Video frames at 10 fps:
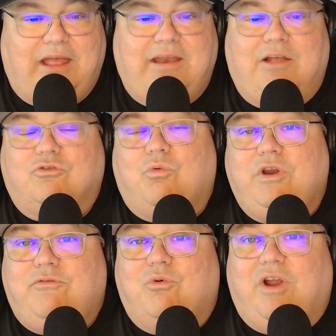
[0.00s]
And now
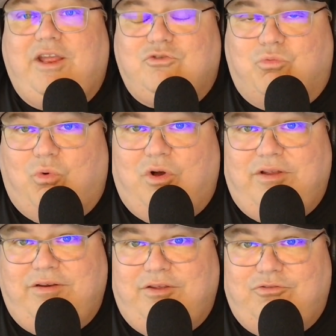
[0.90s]

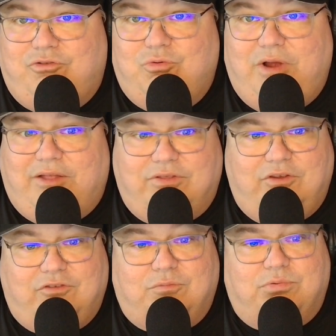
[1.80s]
24H1 is due out
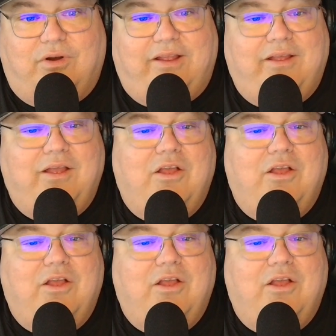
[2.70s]
this spring.